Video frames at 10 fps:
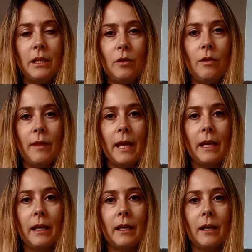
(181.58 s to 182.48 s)
that you
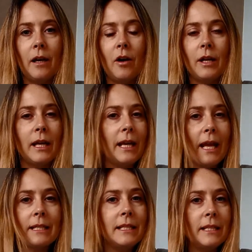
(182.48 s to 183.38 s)
think are
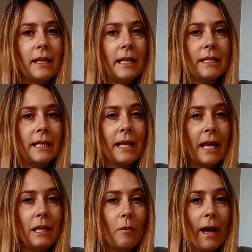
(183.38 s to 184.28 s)
connected to this in
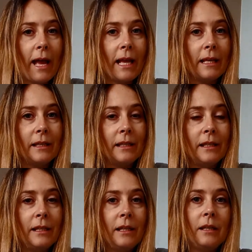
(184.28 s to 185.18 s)
any way.
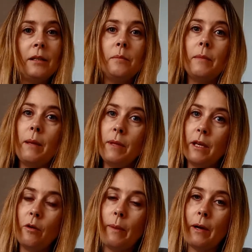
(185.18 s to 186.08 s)
Maybe
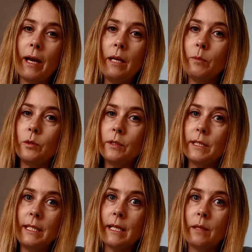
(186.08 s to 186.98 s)
they're about
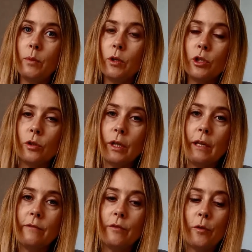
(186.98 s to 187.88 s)
animals, these other books you're
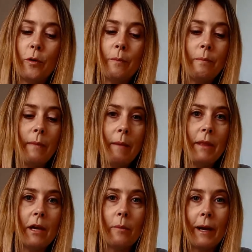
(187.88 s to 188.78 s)
looking for.
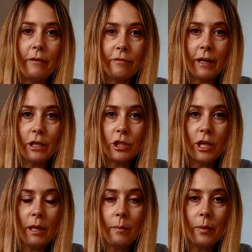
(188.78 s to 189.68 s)
Maybe they're about
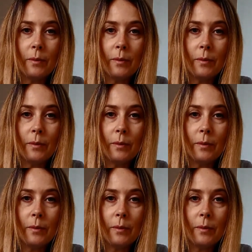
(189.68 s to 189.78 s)
friendship.